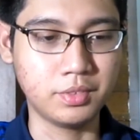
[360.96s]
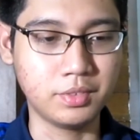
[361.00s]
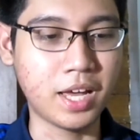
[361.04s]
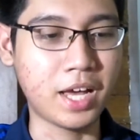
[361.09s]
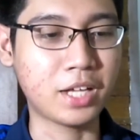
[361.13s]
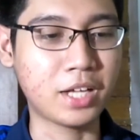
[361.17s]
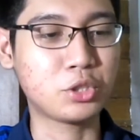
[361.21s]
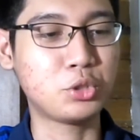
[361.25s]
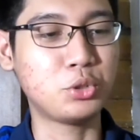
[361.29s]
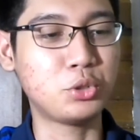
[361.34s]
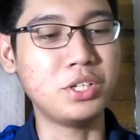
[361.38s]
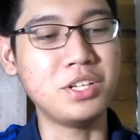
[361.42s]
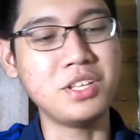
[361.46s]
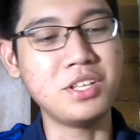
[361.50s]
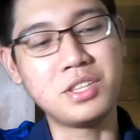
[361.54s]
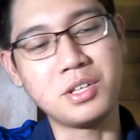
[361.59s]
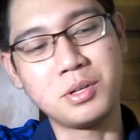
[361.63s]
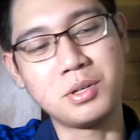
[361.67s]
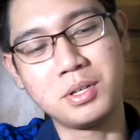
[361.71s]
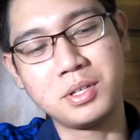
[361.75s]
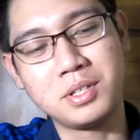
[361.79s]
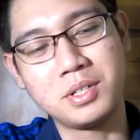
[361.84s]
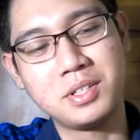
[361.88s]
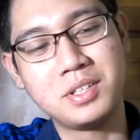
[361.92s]
Actually
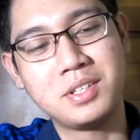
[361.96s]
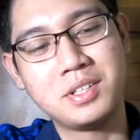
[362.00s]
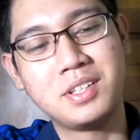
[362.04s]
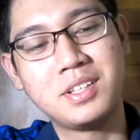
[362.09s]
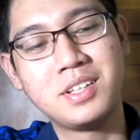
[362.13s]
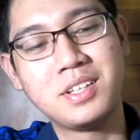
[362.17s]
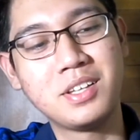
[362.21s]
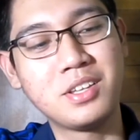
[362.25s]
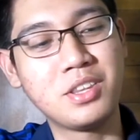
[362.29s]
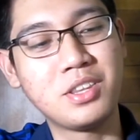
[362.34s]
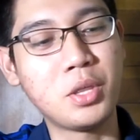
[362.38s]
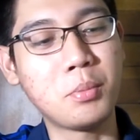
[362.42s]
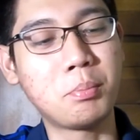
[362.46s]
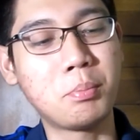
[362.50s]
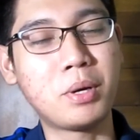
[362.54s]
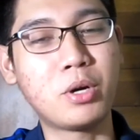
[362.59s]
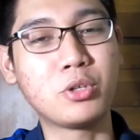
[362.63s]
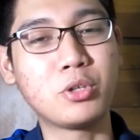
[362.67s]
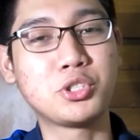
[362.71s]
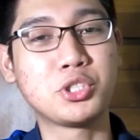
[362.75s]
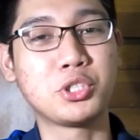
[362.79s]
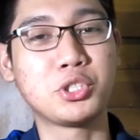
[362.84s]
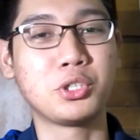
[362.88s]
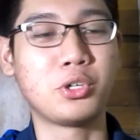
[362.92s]
the, the
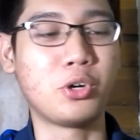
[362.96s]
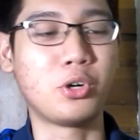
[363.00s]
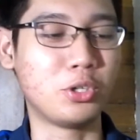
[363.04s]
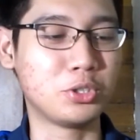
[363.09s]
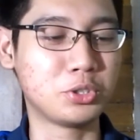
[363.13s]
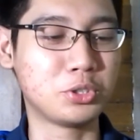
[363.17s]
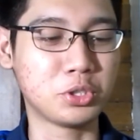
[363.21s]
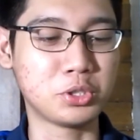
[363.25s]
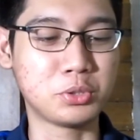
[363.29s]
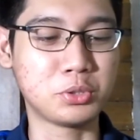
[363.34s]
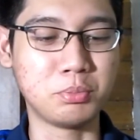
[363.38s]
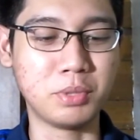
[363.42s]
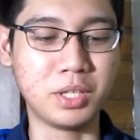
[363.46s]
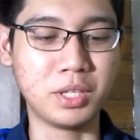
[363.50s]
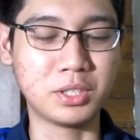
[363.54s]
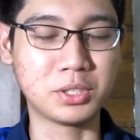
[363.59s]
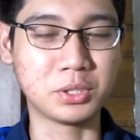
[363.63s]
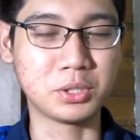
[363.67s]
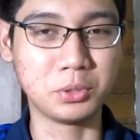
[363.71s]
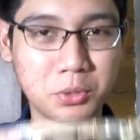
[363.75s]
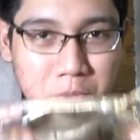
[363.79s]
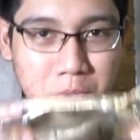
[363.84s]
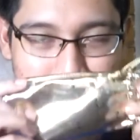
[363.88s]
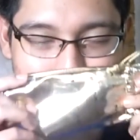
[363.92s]
pouch also
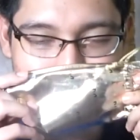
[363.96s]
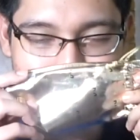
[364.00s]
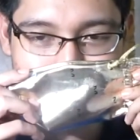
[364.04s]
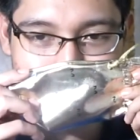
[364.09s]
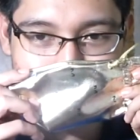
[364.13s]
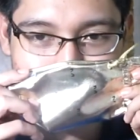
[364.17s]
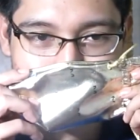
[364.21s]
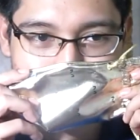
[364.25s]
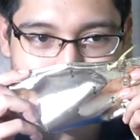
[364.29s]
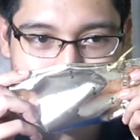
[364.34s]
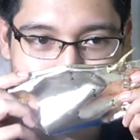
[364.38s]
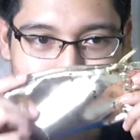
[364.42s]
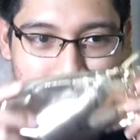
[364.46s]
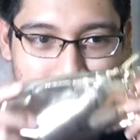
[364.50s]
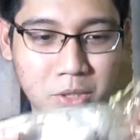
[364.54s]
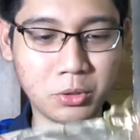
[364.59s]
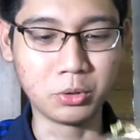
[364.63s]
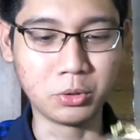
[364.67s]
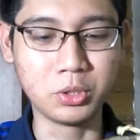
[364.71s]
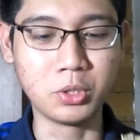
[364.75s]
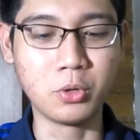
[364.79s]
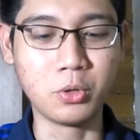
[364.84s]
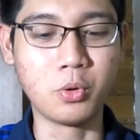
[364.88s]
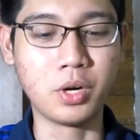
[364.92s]
smells good. I
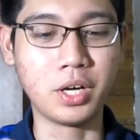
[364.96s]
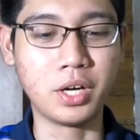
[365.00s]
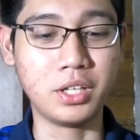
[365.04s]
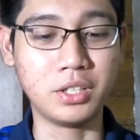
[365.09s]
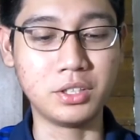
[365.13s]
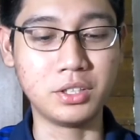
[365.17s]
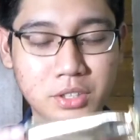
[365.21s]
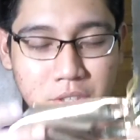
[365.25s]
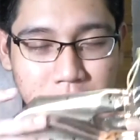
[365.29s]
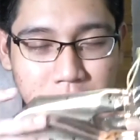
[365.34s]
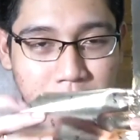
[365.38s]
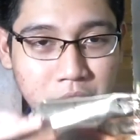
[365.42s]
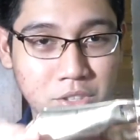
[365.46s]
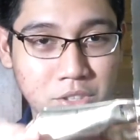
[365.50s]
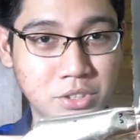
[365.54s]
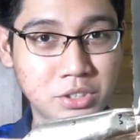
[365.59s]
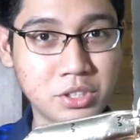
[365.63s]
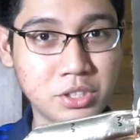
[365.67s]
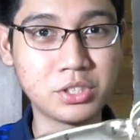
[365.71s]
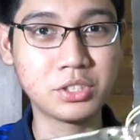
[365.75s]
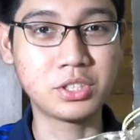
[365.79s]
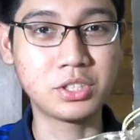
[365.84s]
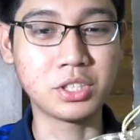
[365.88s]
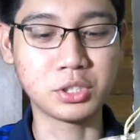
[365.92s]
don't know why. Is
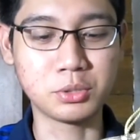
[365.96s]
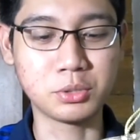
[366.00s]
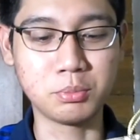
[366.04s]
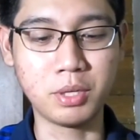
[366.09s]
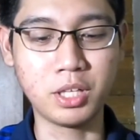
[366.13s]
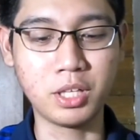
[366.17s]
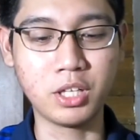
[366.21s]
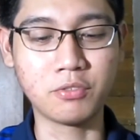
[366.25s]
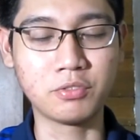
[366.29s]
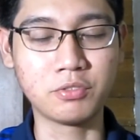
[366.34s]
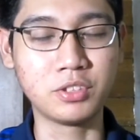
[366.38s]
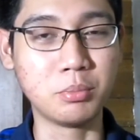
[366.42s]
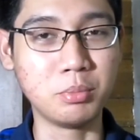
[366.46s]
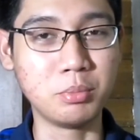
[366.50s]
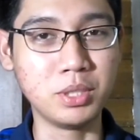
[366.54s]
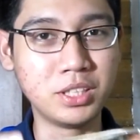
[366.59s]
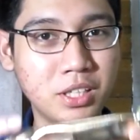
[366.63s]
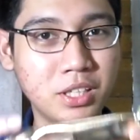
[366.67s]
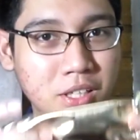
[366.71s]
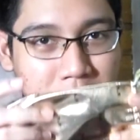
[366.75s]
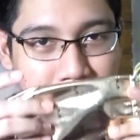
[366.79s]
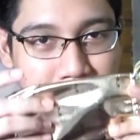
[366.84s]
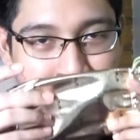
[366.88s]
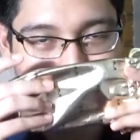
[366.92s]
this the smell of the
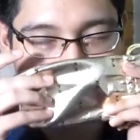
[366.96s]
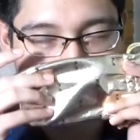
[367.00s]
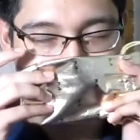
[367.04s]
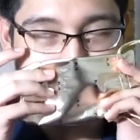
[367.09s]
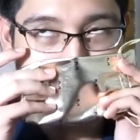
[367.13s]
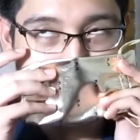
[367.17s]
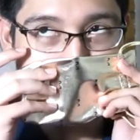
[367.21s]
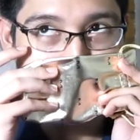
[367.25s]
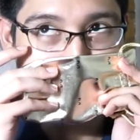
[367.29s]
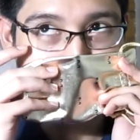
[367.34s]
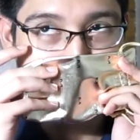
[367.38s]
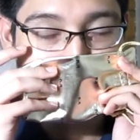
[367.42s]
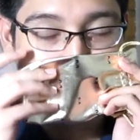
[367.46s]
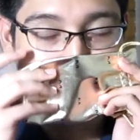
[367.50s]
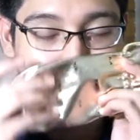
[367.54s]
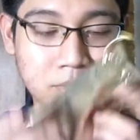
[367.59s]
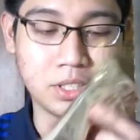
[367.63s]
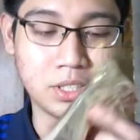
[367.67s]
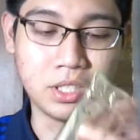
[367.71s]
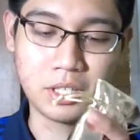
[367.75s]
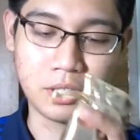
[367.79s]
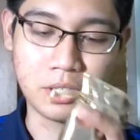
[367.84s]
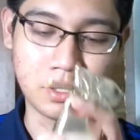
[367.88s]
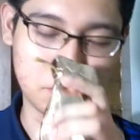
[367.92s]
Middle East?
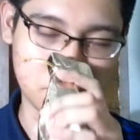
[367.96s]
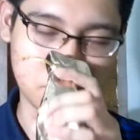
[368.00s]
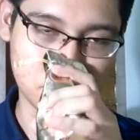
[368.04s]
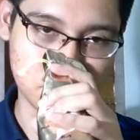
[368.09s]
Yeah.